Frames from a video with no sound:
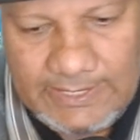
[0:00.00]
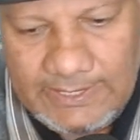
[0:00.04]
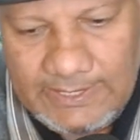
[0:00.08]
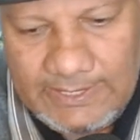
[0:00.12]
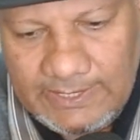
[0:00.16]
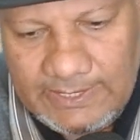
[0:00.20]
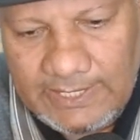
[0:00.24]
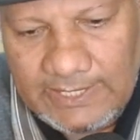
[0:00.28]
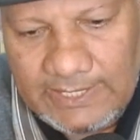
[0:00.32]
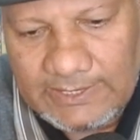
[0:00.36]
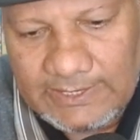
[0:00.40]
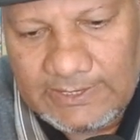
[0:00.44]

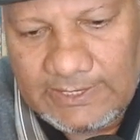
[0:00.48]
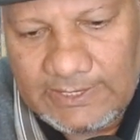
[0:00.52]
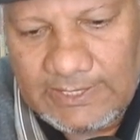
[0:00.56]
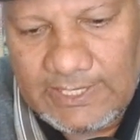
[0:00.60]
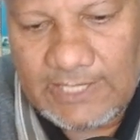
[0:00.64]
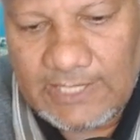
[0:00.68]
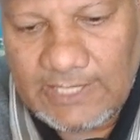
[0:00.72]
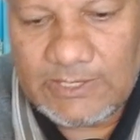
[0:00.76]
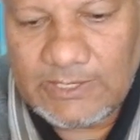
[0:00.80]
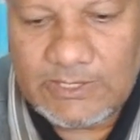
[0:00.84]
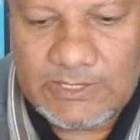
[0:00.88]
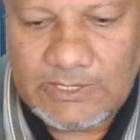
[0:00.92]
Right, and
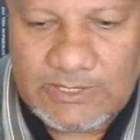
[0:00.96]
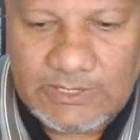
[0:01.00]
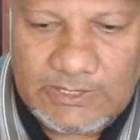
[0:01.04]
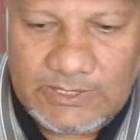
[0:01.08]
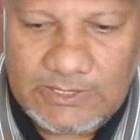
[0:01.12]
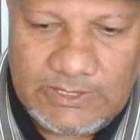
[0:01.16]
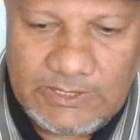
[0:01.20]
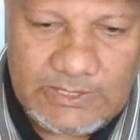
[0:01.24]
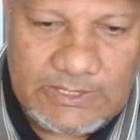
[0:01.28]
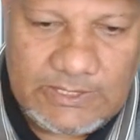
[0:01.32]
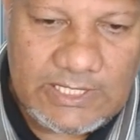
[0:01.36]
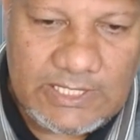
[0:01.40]
that,
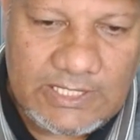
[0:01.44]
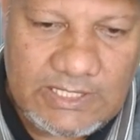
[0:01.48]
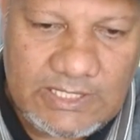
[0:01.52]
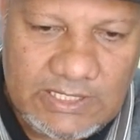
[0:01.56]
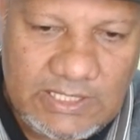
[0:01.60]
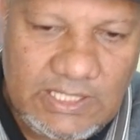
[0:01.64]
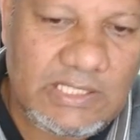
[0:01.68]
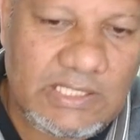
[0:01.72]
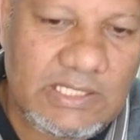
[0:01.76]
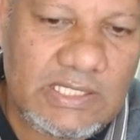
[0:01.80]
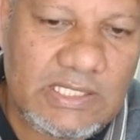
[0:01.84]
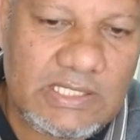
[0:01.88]
as I
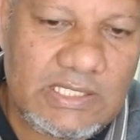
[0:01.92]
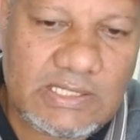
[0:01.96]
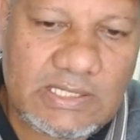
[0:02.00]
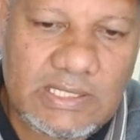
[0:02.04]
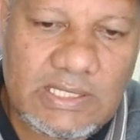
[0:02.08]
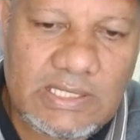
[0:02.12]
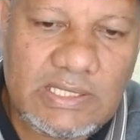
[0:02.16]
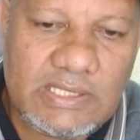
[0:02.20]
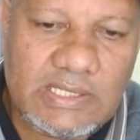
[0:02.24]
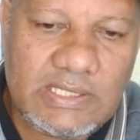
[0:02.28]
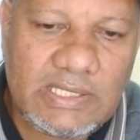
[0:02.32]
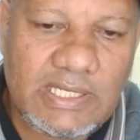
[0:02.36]
said, is,
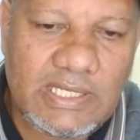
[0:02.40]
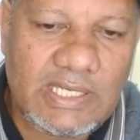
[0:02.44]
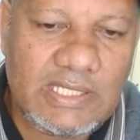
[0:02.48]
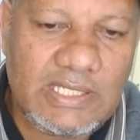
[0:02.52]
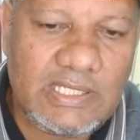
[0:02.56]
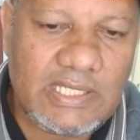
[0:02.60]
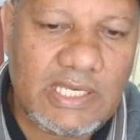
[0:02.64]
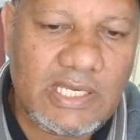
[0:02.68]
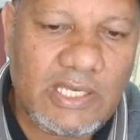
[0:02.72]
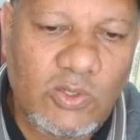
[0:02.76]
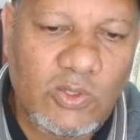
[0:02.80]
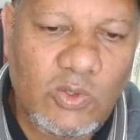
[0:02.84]
is, a,
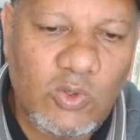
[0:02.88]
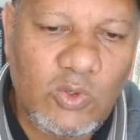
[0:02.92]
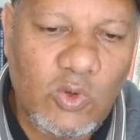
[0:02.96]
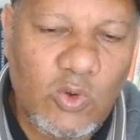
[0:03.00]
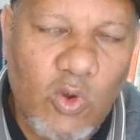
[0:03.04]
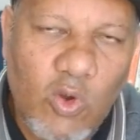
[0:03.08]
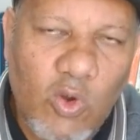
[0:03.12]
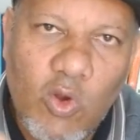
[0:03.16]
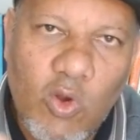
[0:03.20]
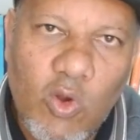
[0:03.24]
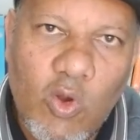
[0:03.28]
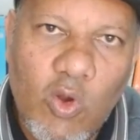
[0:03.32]
is a
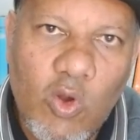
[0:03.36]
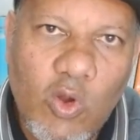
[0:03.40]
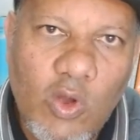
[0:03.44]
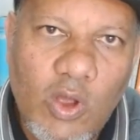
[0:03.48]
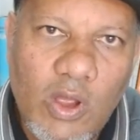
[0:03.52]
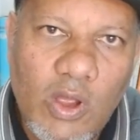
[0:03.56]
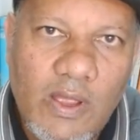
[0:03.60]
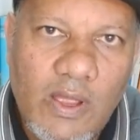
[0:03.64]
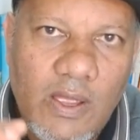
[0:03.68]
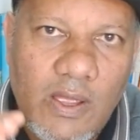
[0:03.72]
core